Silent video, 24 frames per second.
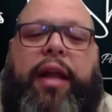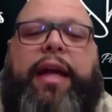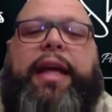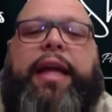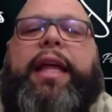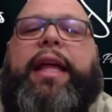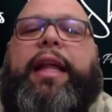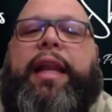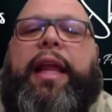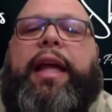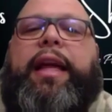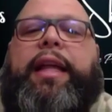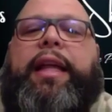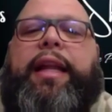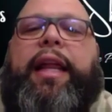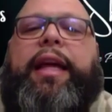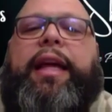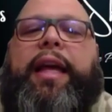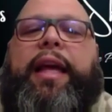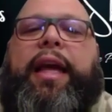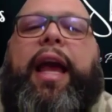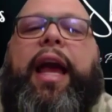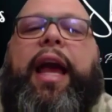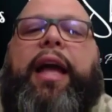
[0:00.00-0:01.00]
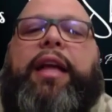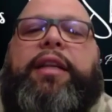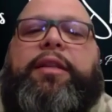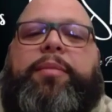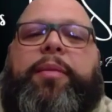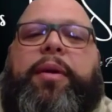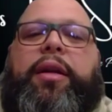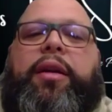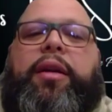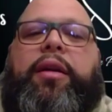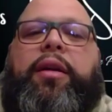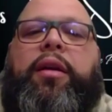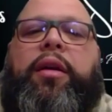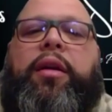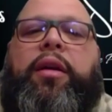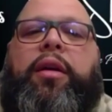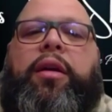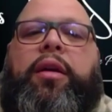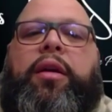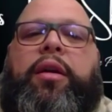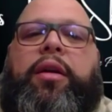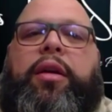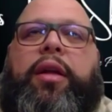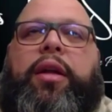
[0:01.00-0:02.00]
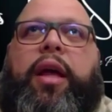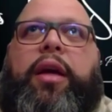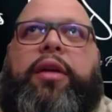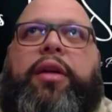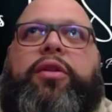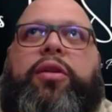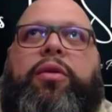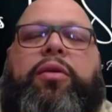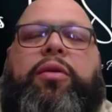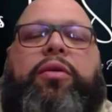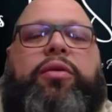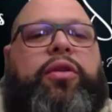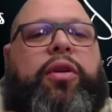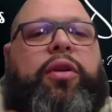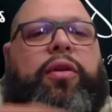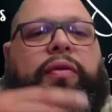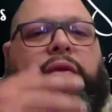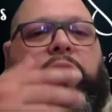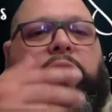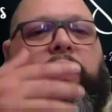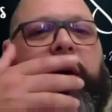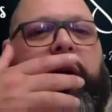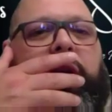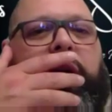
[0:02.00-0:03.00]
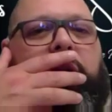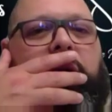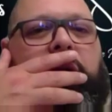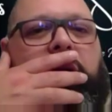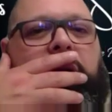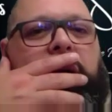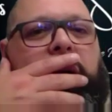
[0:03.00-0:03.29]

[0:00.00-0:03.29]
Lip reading: No, like he has been. Okay, so who's your 4 here?